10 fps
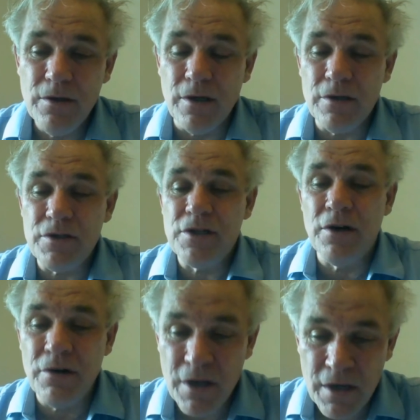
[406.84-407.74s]
You know,
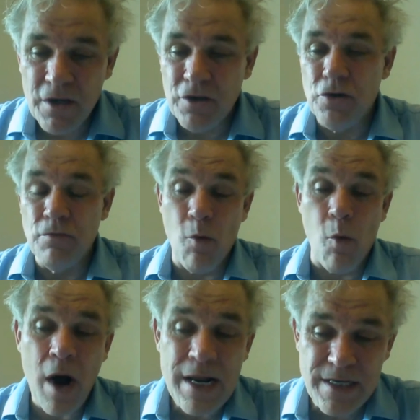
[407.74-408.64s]
so you
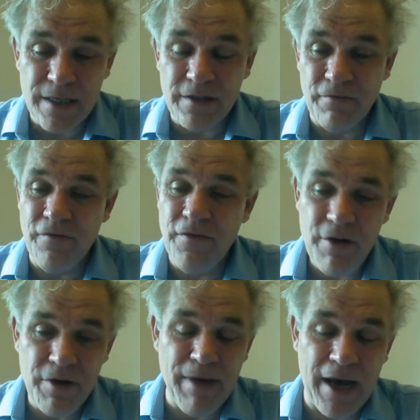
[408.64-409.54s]
want it
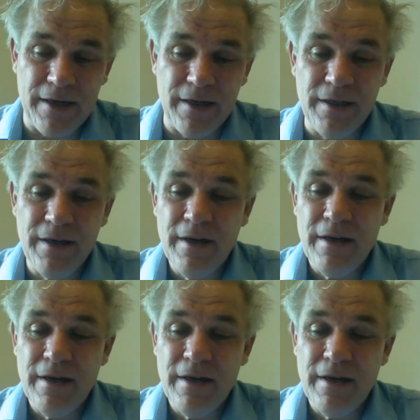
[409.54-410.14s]
very badly.